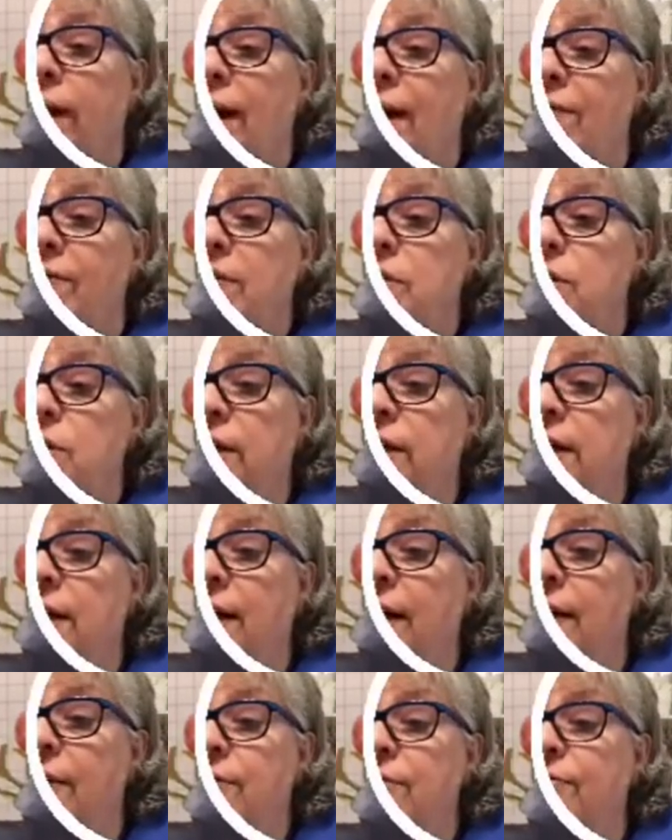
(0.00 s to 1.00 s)
have a chicken
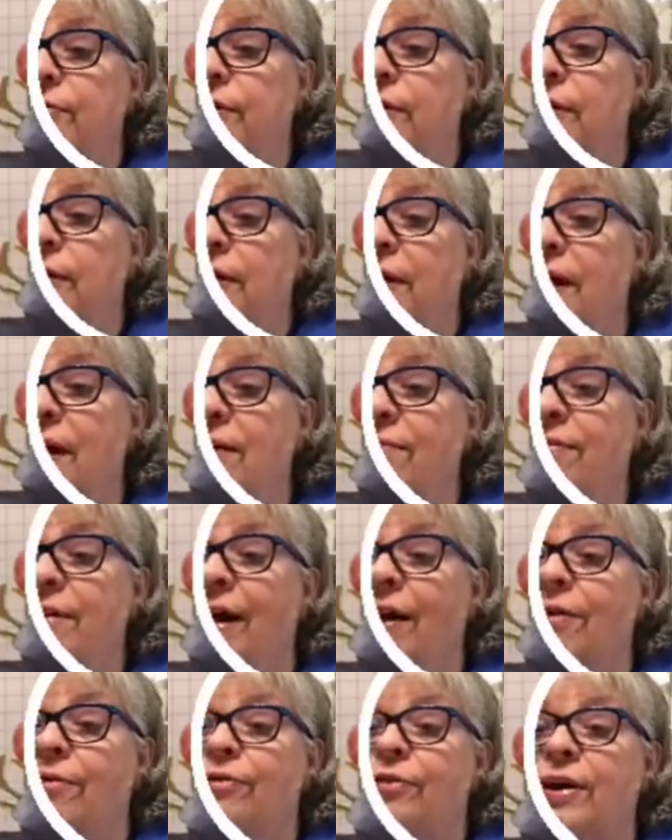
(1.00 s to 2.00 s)
house full. Love
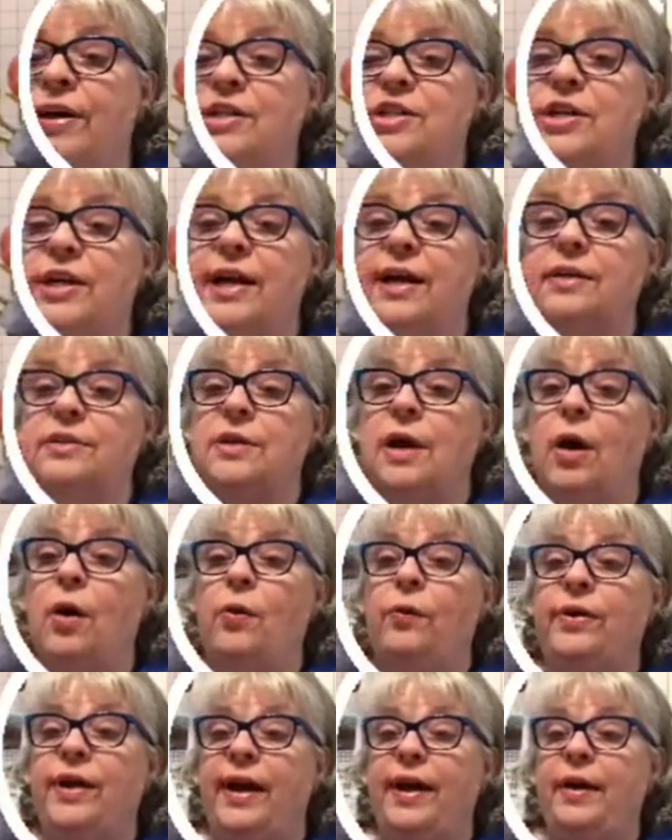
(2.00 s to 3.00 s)
our fresh eggs. Oh,
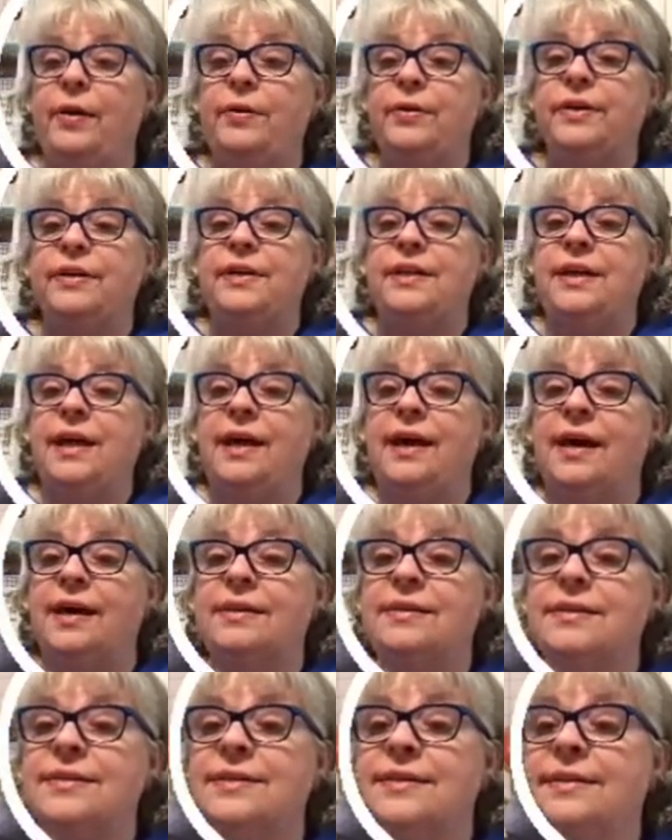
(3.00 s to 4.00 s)
Nyoka,
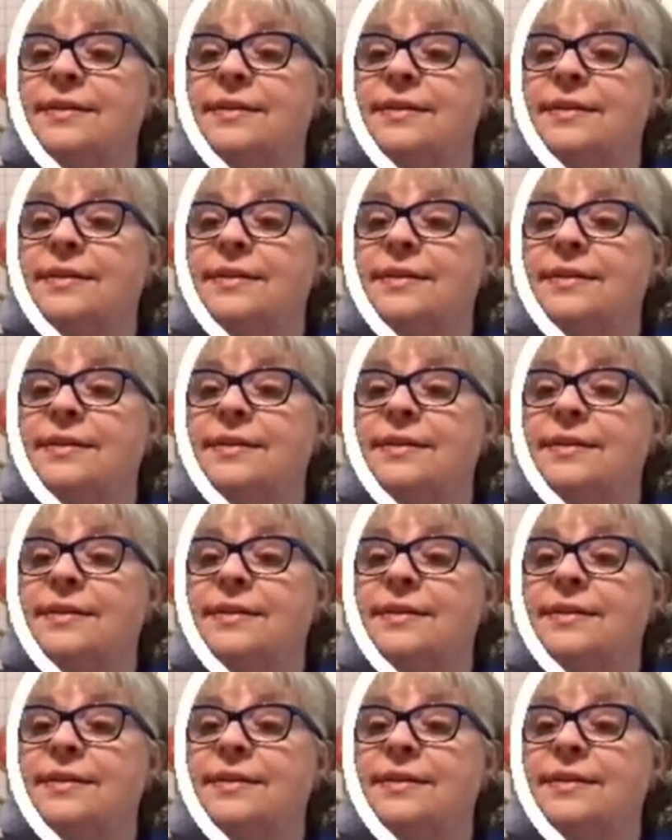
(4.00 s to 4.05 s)
yes,